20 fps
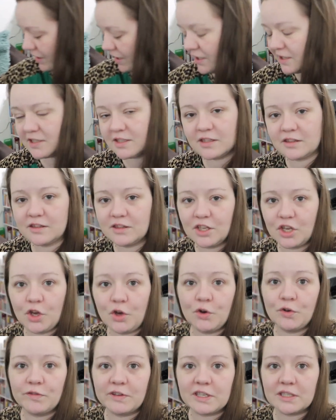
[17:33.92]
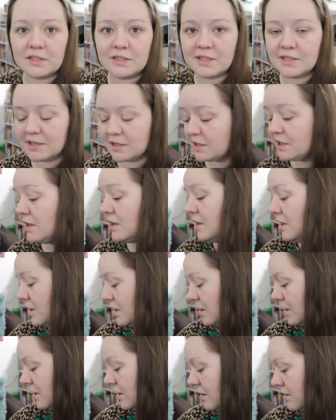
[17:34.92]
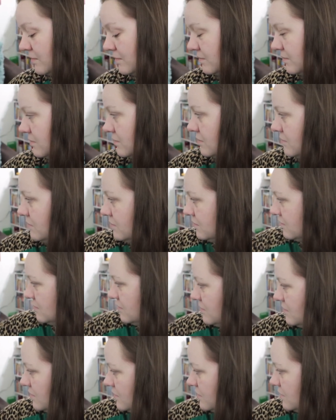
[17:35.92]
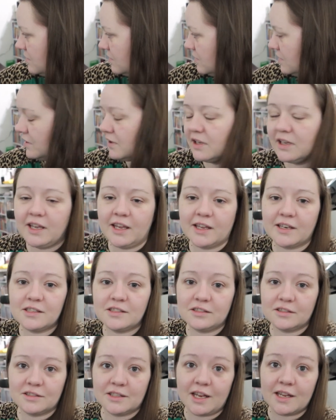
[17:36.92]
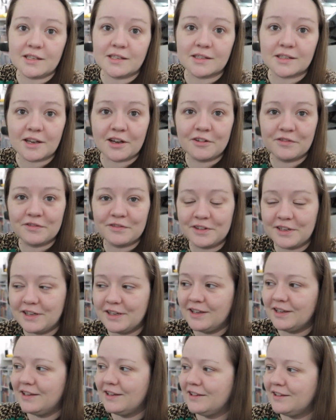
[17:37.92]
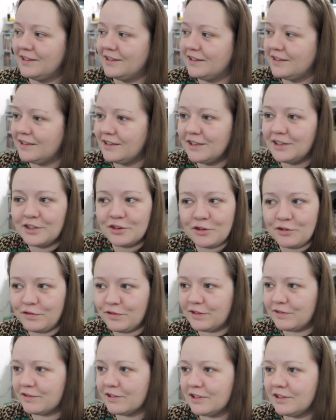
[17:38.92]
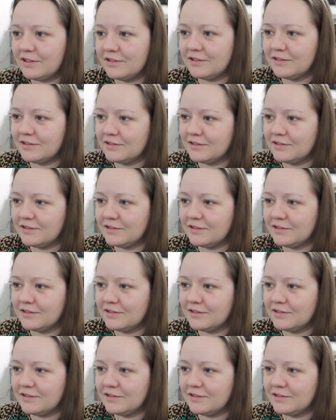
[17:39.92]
think it's the COVIDs. Um, I can still taste stuff. He can still taste stuff. And I don't have a fever. No fever.